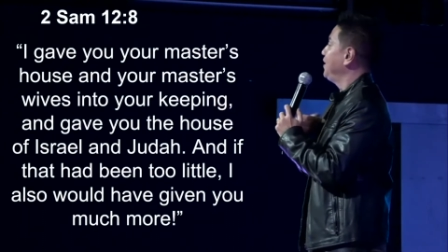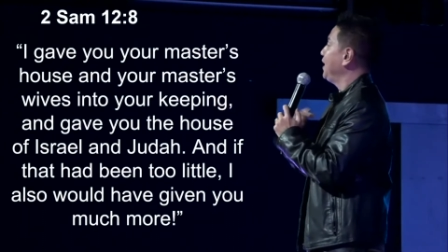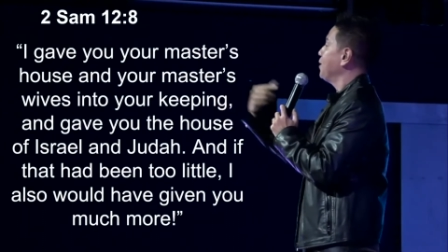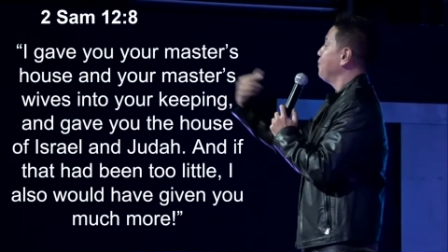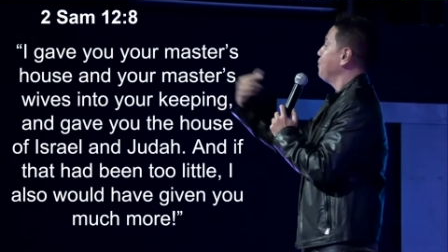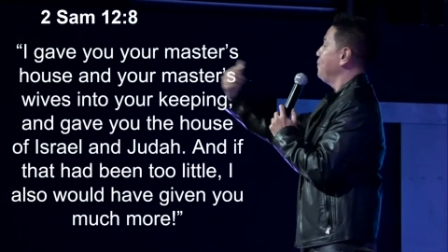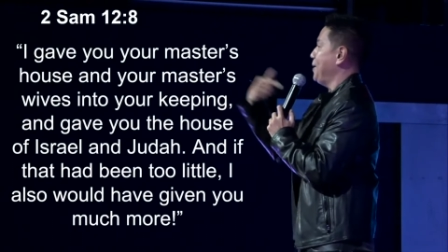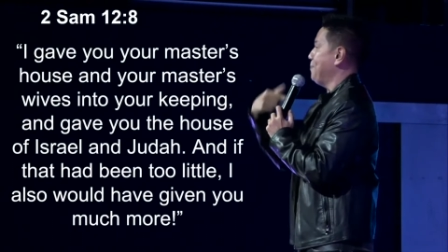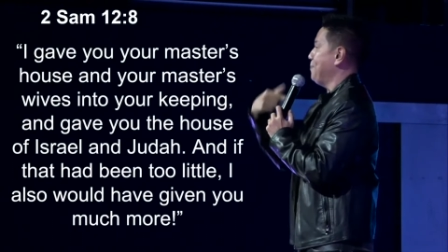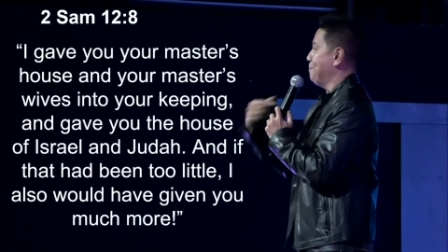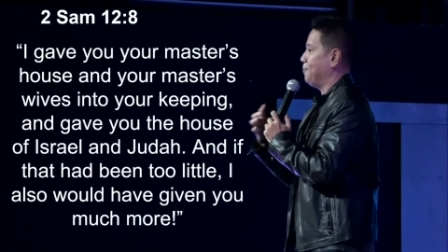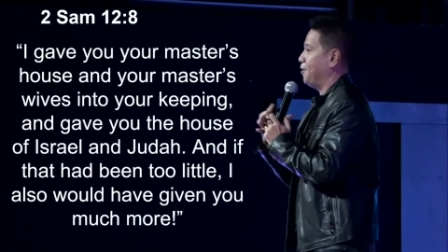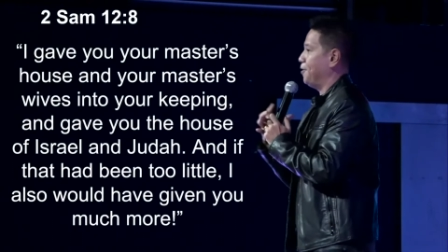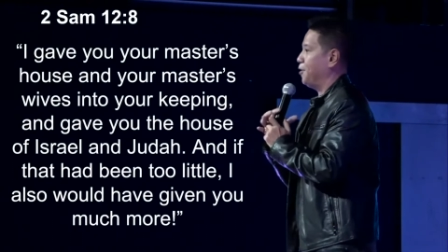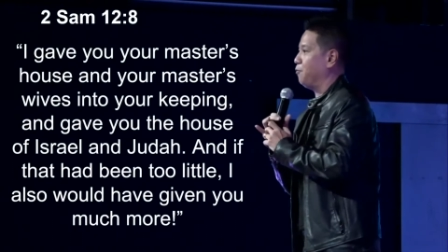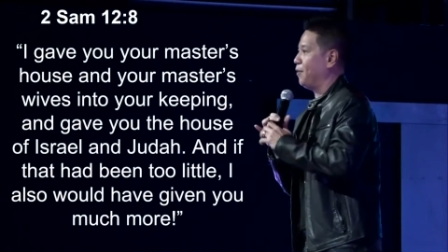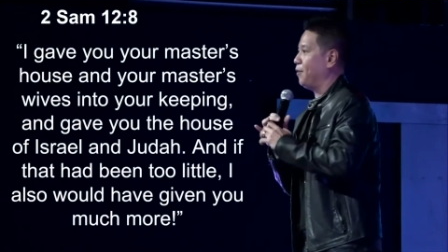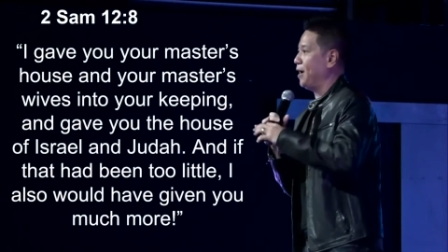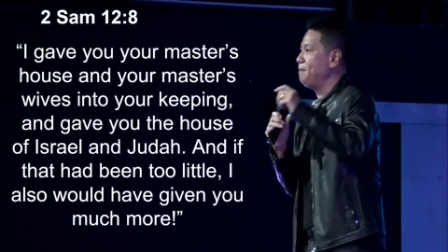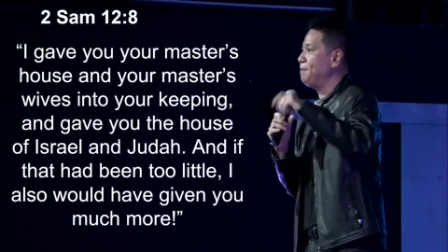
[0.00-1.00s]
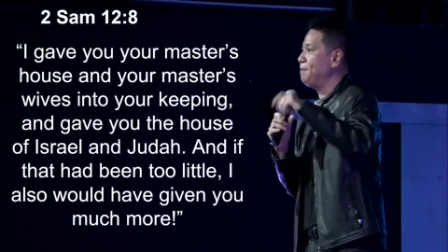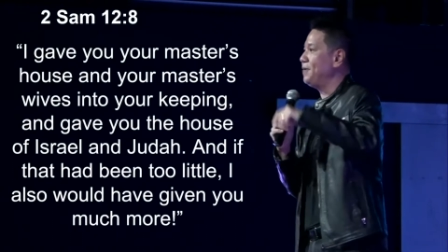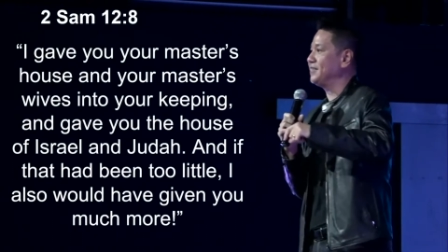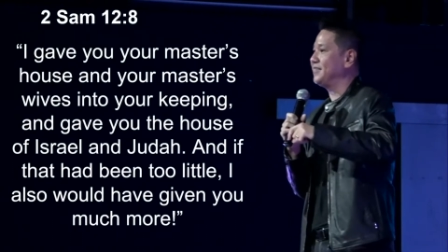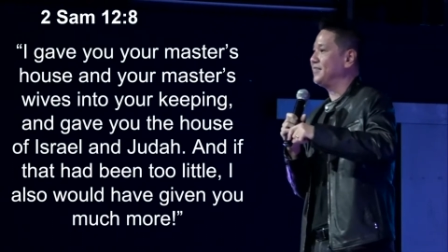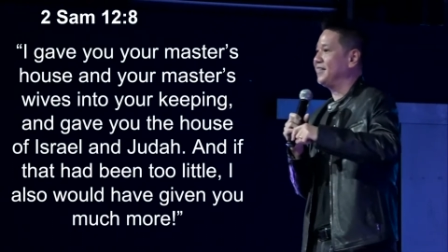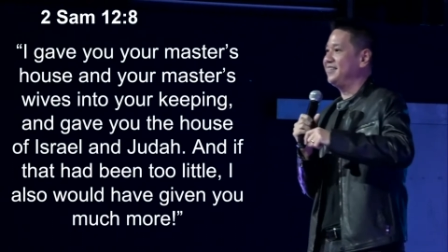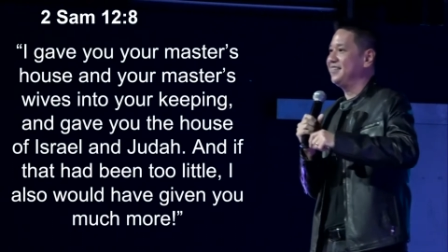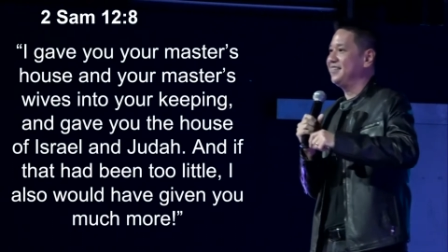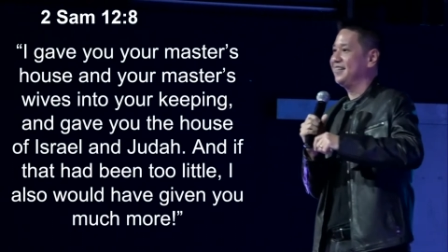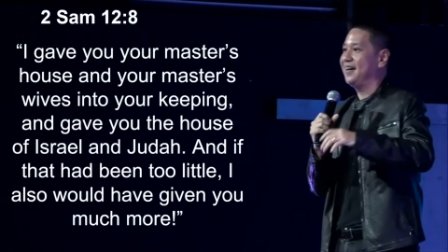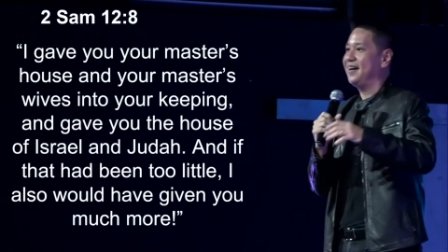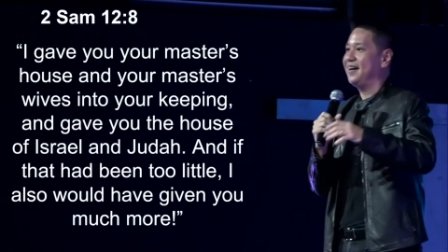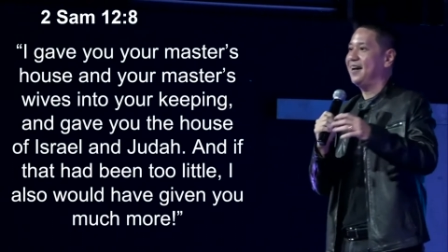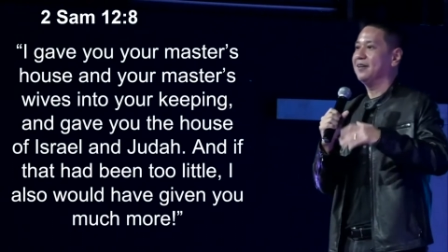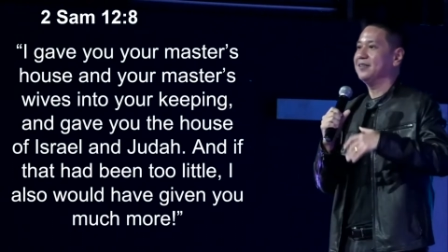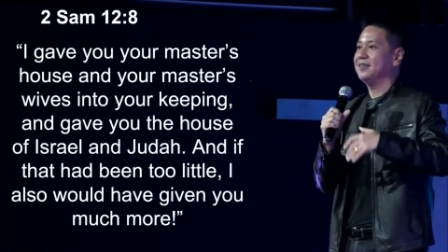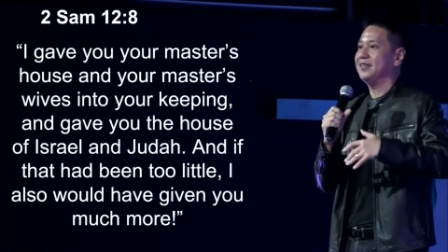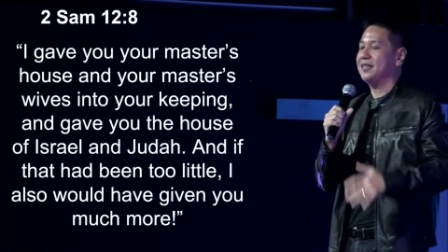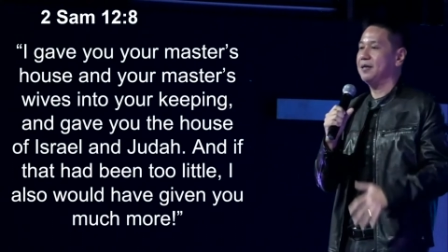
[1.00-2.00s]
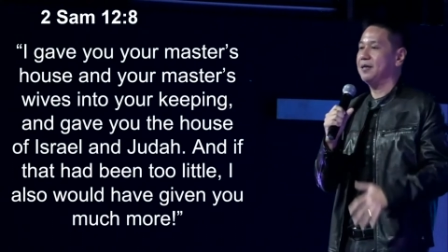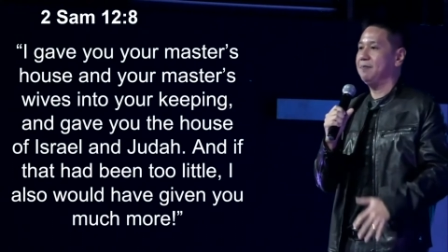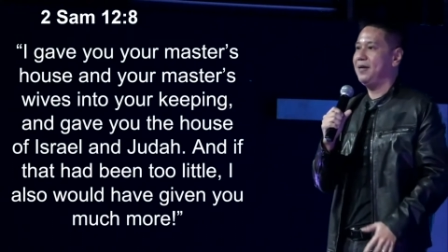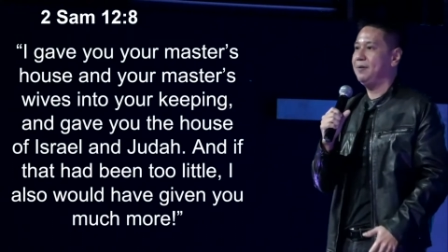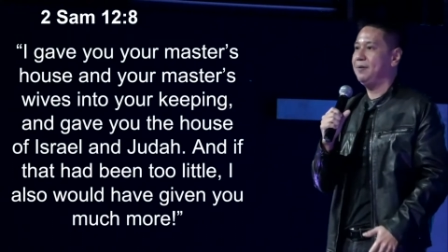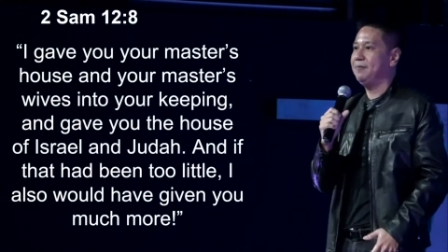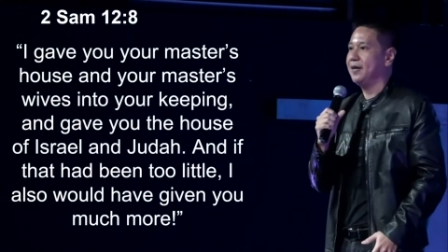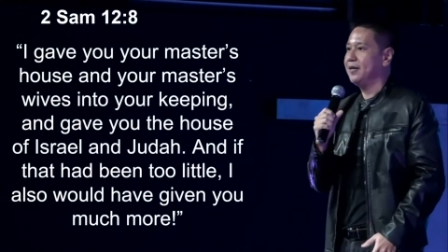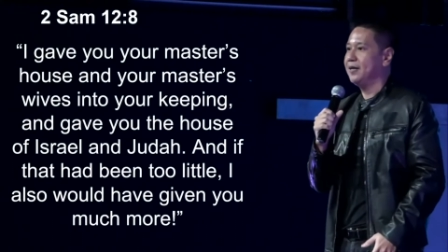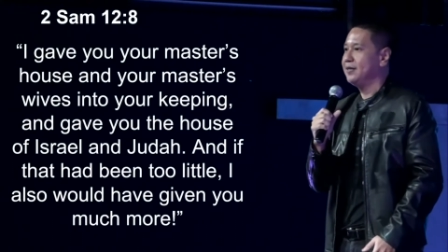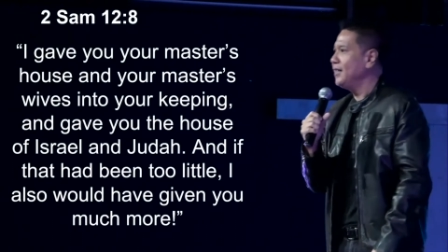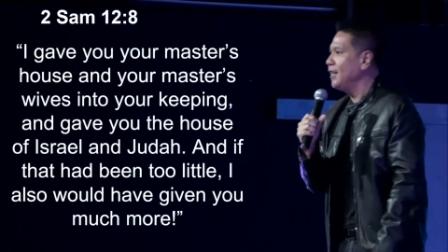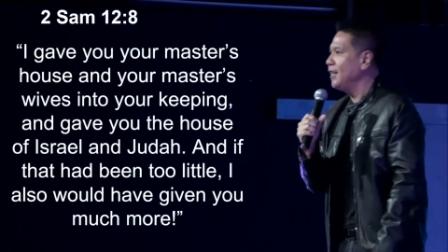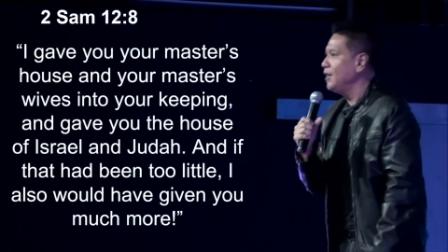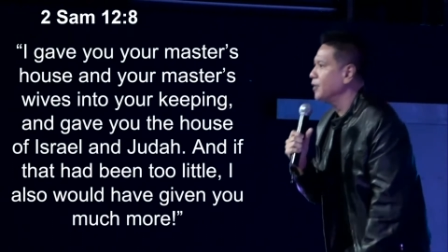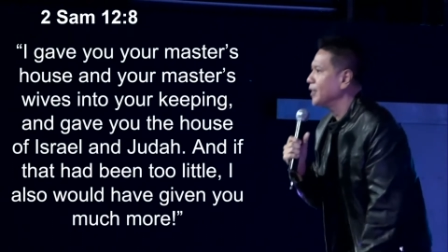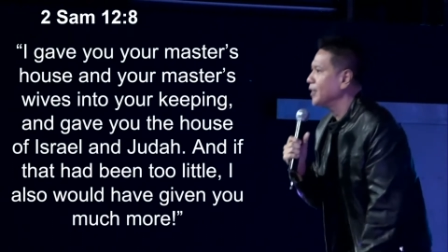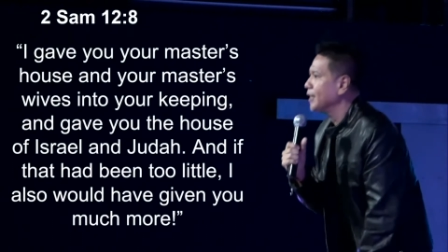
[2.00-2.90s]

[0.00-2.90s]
the blame. One person, I'll take the blame. Then I look at